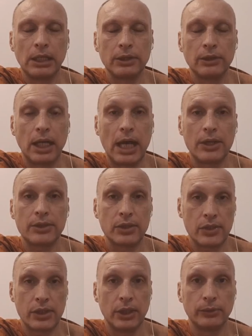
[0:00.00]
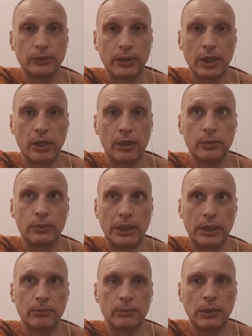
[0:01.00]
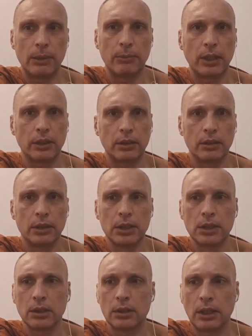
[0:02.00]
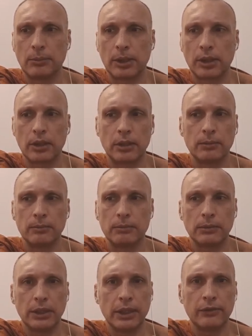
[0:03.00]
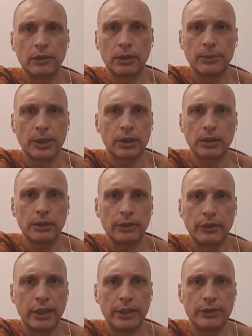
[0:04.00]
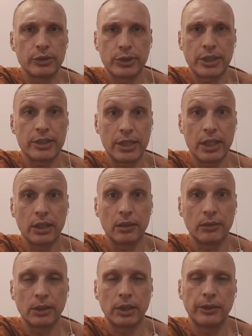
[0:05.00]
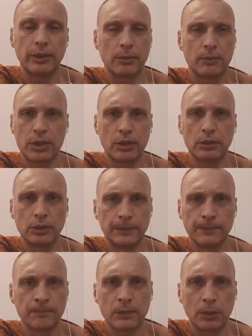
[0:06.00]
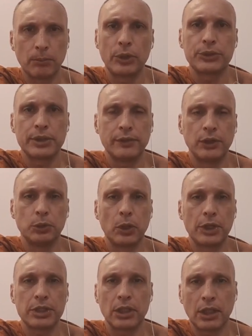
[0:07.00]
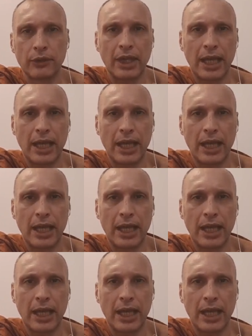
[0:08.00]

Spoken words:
you ask yourself, you know, am I going to live, or is this it? You know, and I'm sure most of you watching